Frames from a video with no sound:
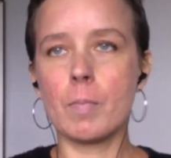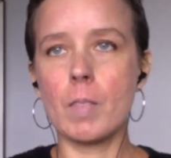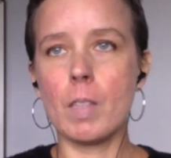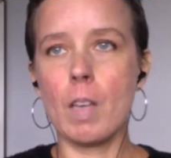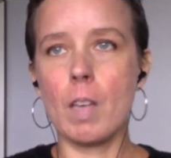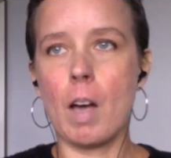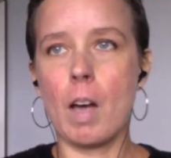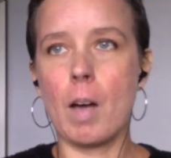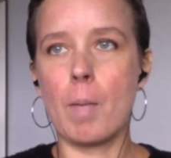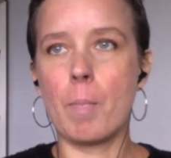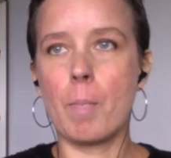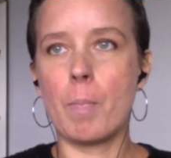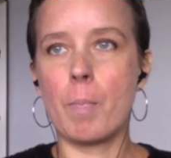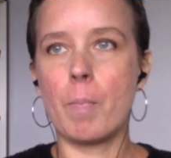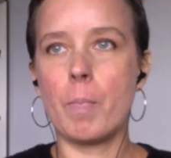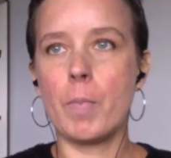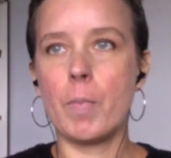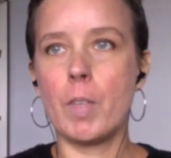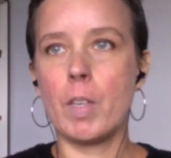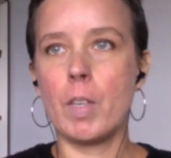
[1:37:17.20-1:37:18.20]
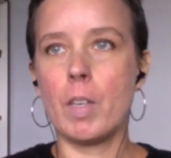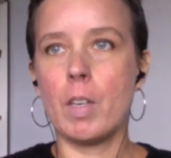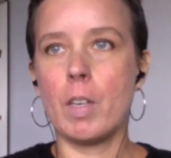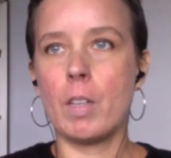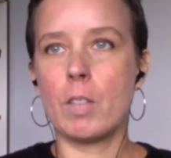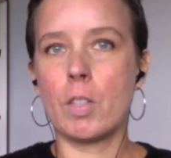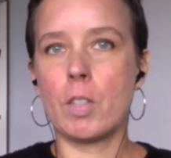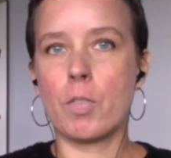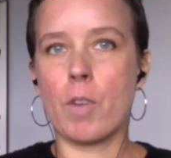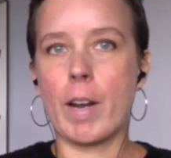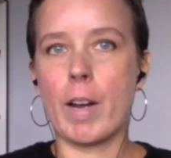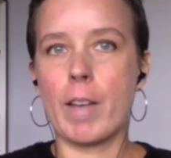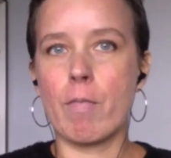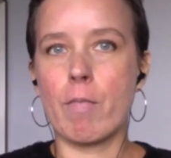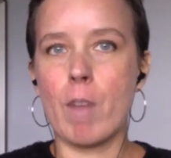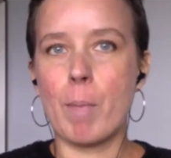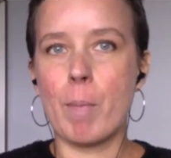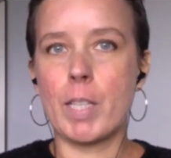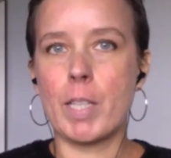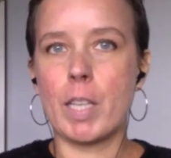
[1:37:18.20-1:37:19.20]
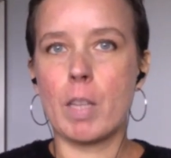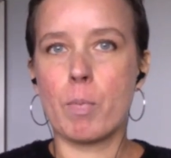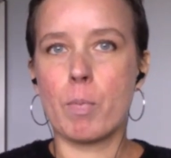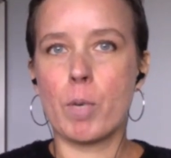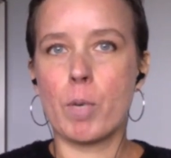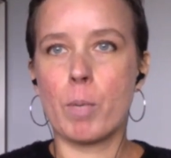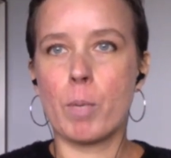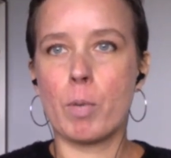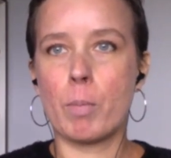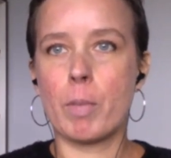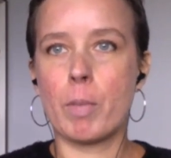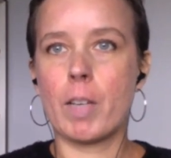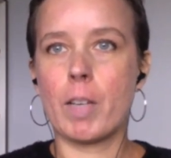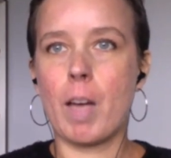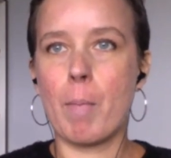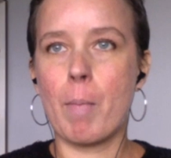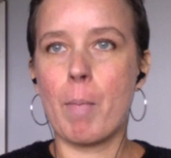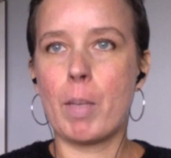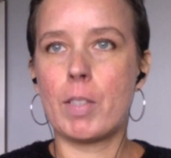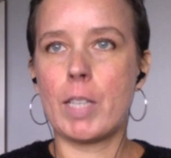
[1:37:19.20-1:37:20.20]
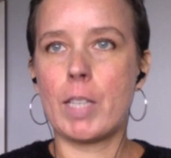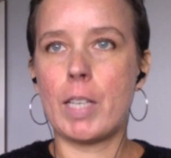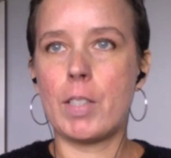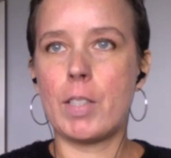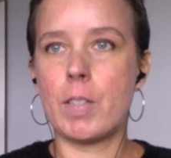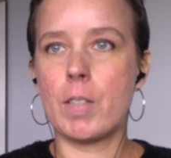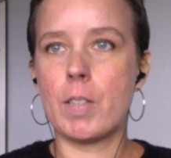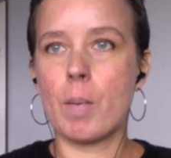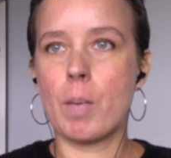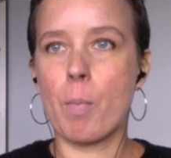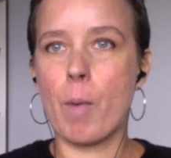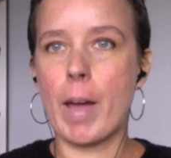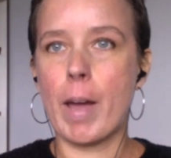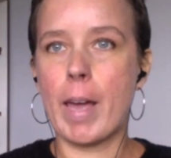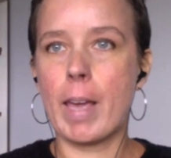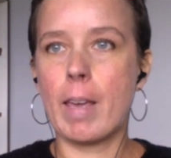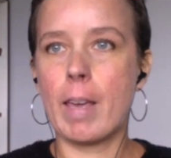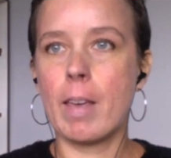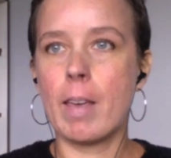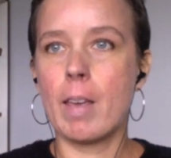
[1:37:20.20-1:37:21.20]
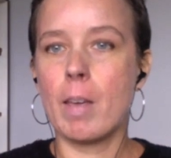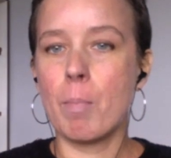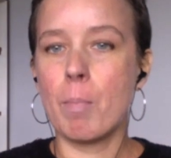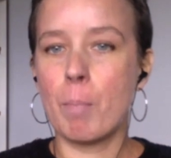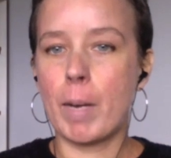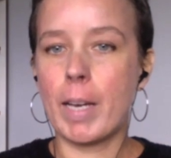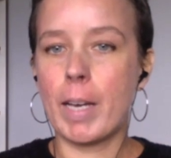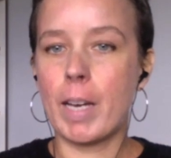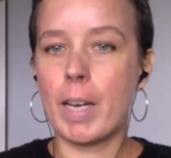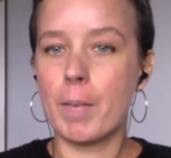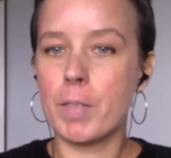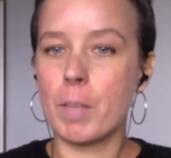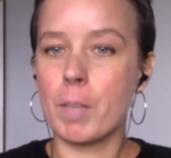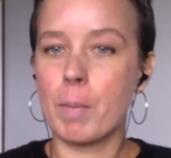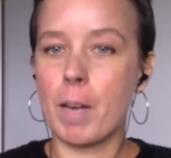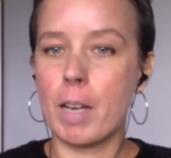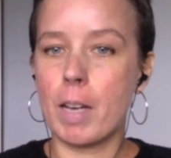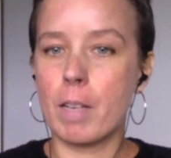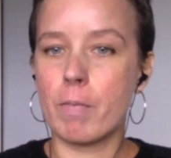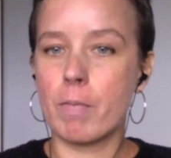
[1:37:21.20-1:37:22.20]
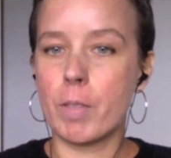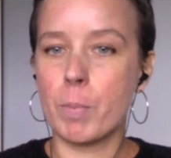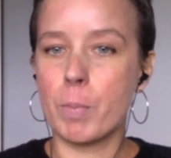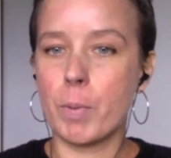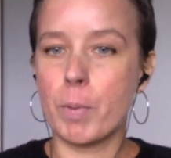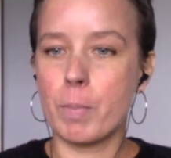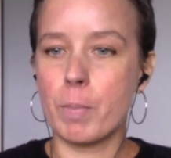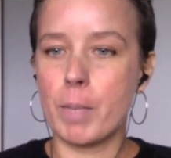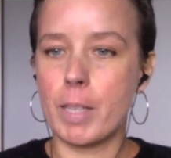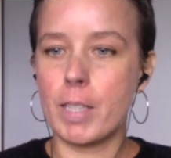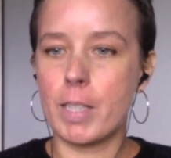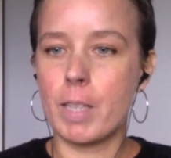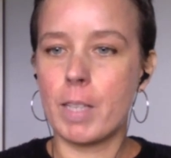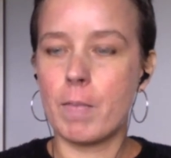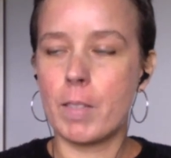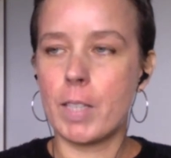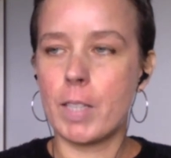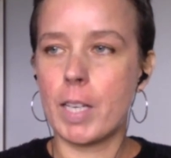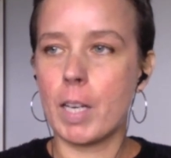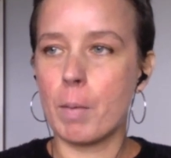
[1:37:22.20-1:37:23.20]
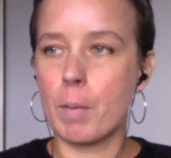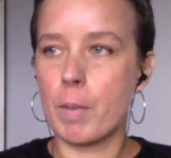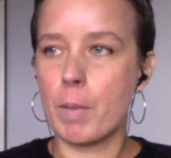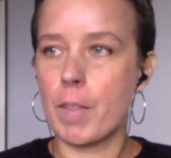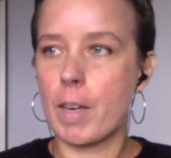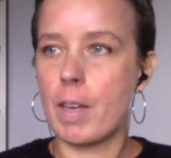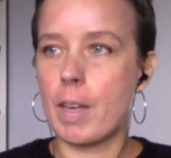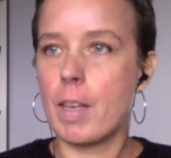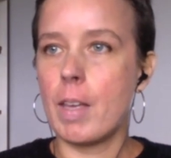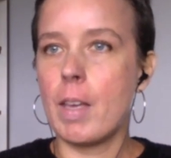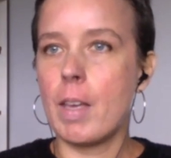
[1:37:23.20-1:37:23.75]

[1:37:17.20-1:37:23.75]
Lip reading: to try and remedy the problem of climate change in some way might have some kind of responsibility for dealing with it.